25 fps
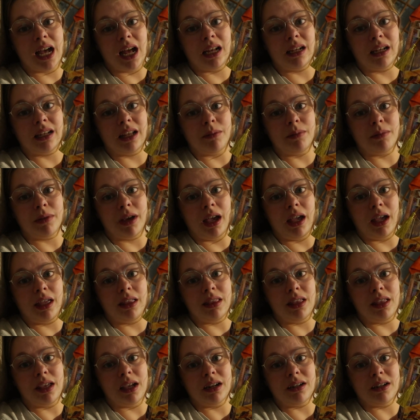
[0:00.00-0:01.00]
and I'm
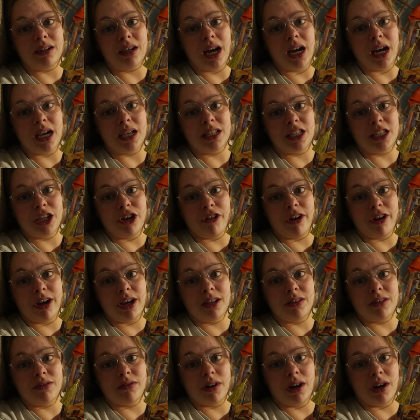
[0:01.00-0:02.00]
getting the entire
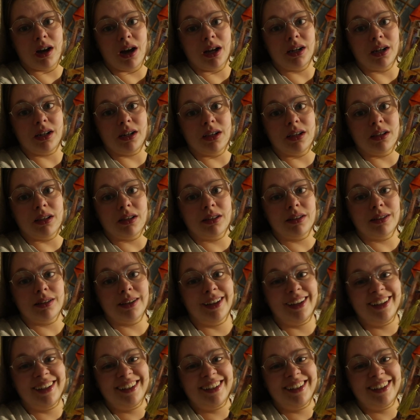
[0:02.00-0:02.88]
series, regardless.